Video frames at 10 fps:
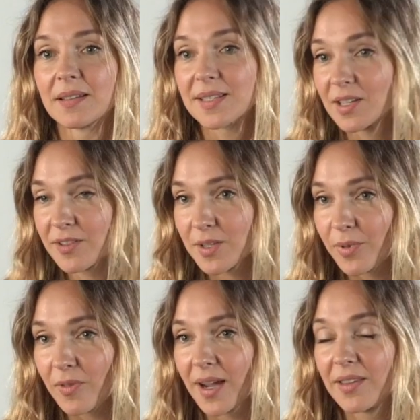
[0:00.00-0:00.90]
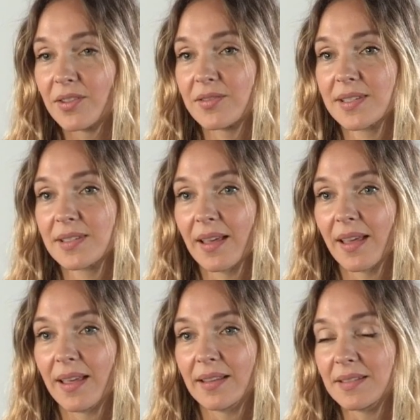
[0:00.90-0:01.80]
service providers
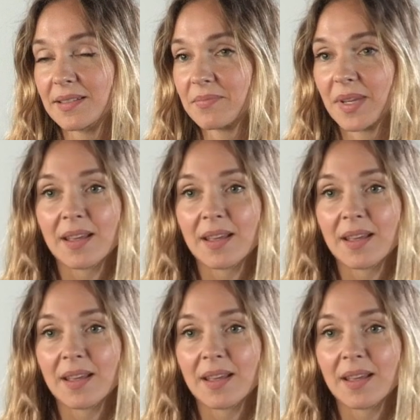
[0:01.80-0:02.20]
and